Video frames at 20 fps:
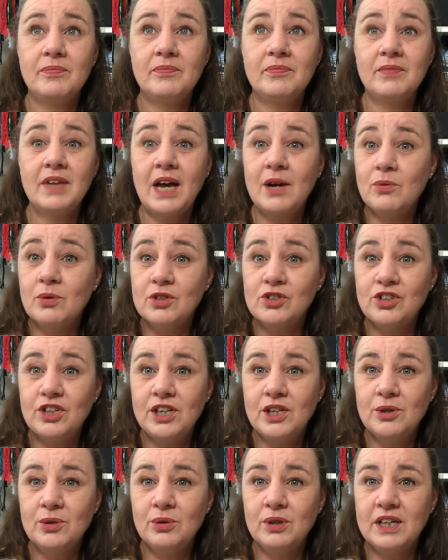I will see
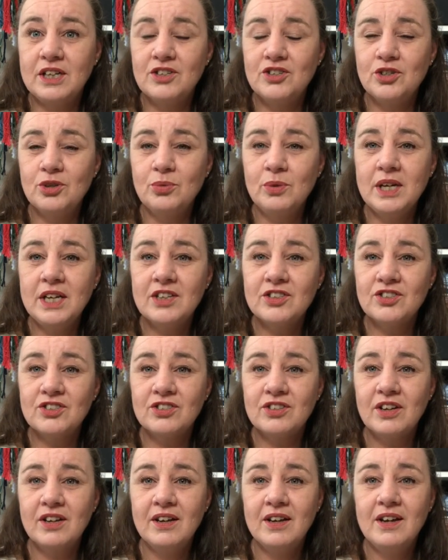you in 2 weeks.
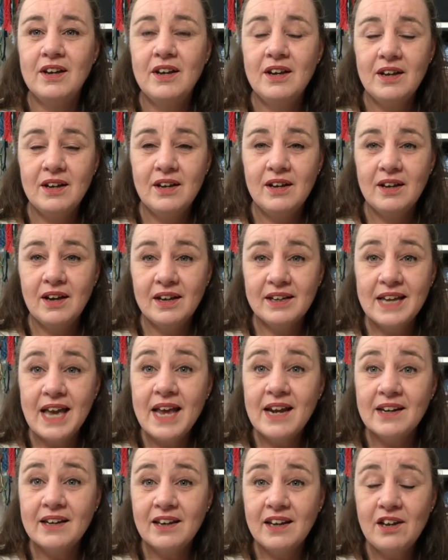Again,